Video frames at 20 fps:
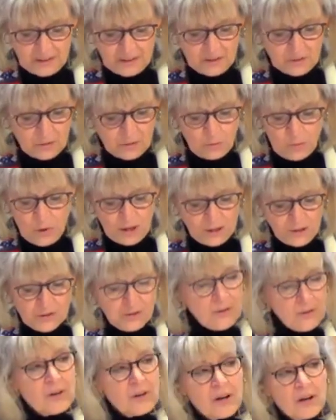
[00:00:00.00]
The
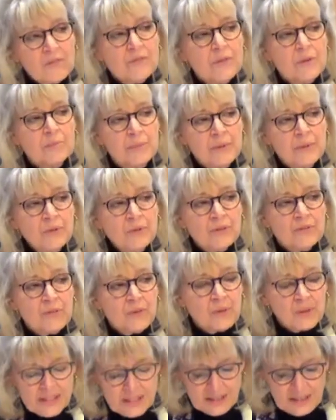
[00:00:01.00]
wonder of the
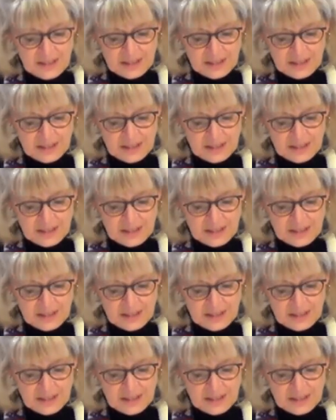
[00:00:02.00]
beautiful is